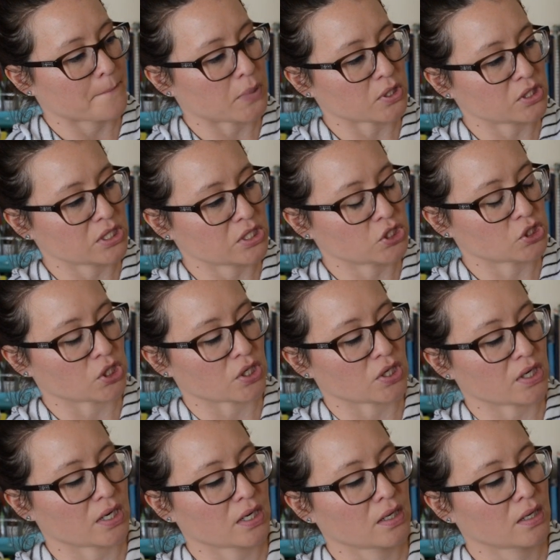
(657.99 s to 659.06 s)
Pretty
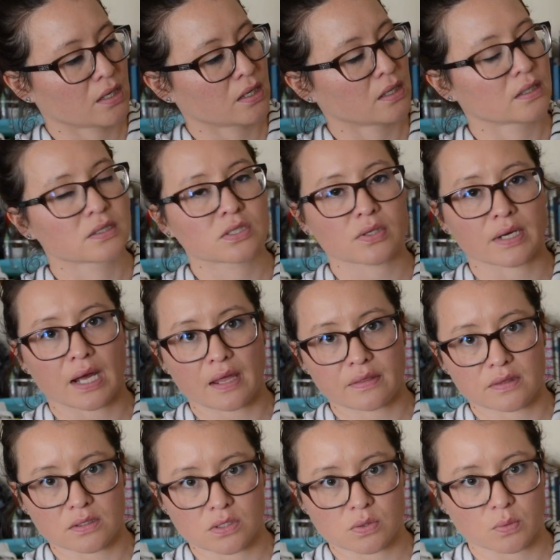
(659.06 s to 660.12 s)
sure. So I
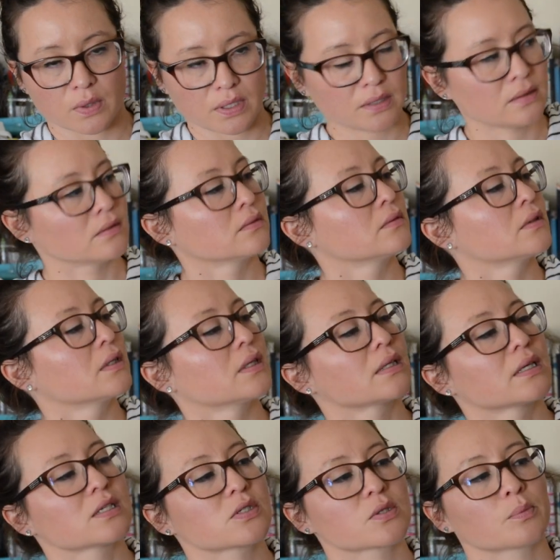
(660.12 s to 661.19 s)
got this one.
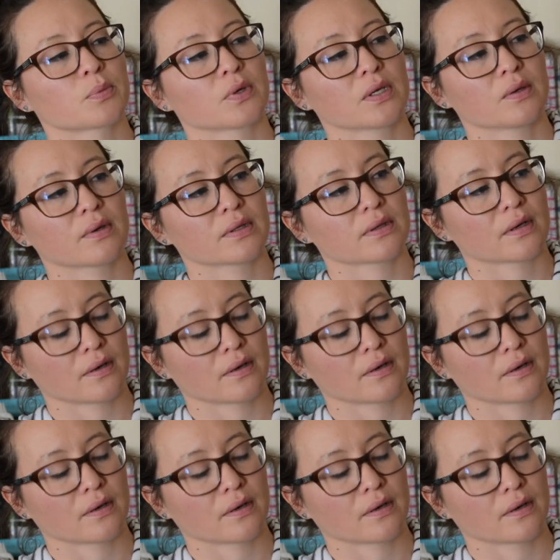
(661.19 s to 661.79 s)
That's so pretty right